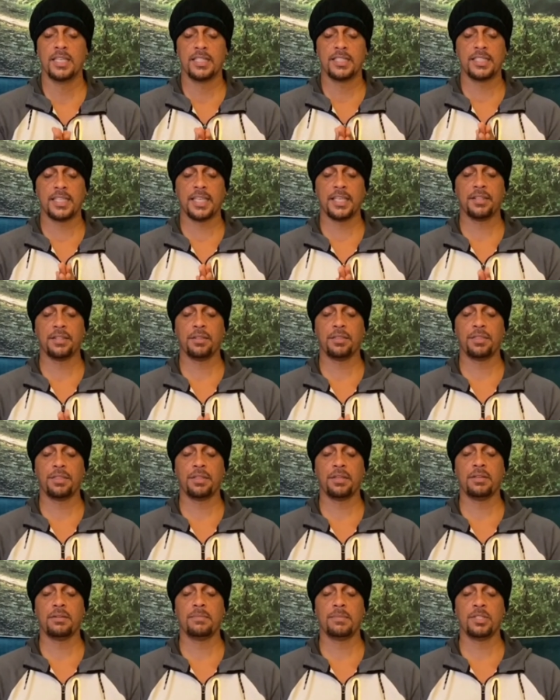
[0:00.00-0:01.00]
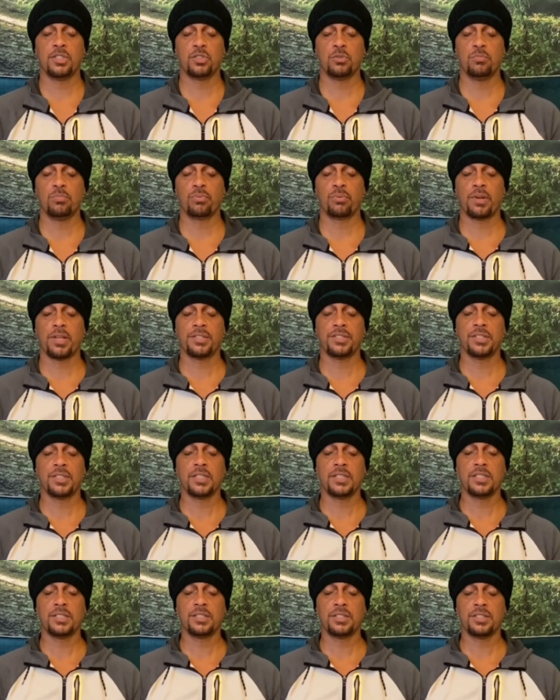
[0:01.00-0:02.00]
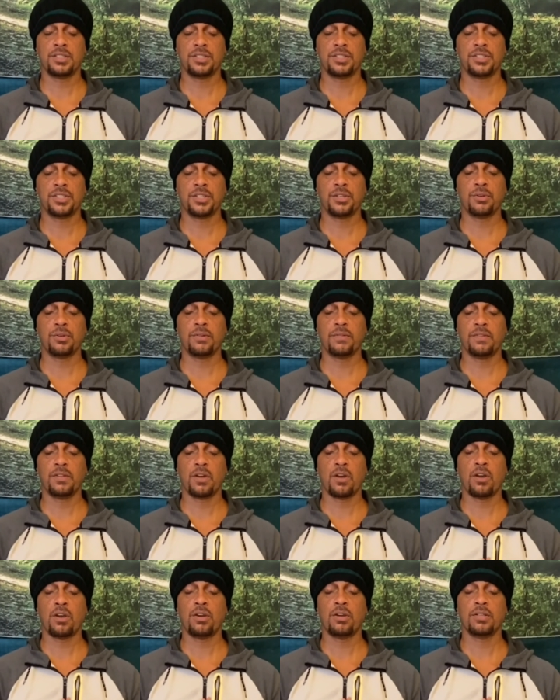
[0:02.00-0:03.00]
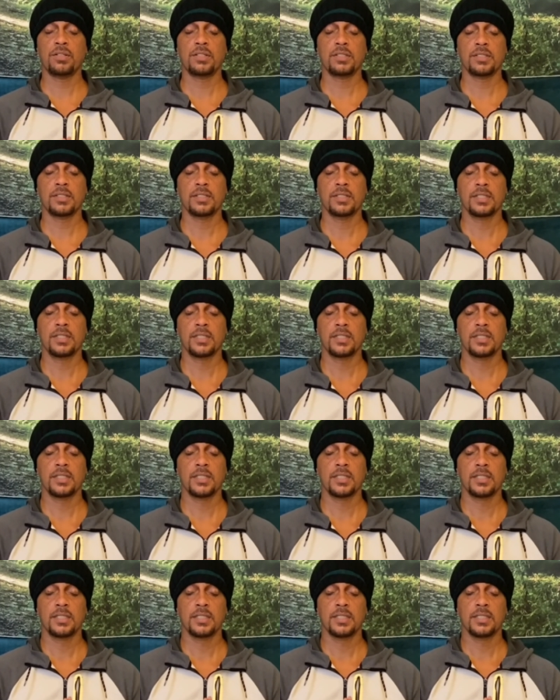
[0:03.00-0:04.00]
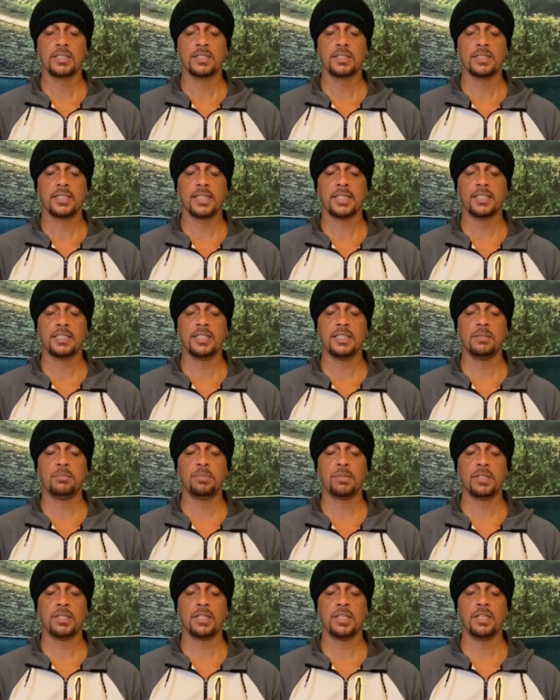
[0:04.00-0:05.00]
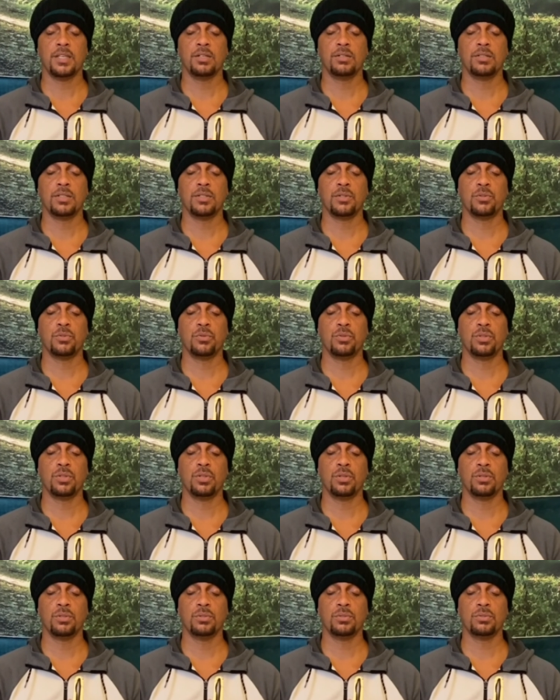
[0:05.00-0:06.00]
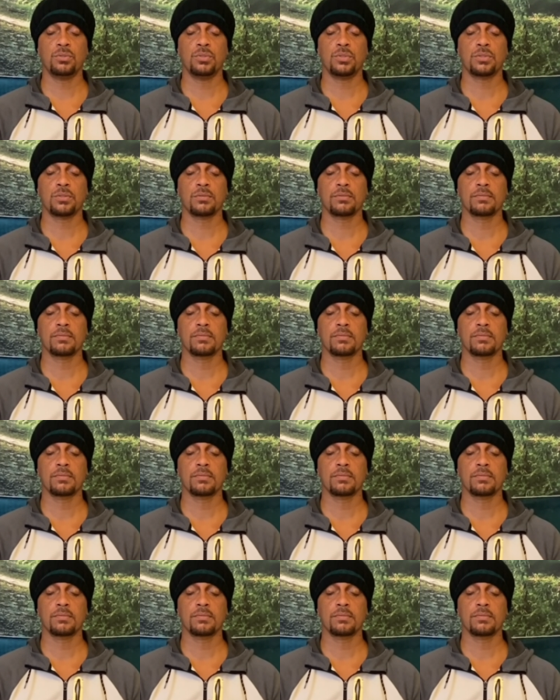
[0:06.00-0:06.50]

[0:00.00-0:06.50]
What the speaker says: Take the thumb as you press it into the center of the heart. Take a deep inhale in through the nose.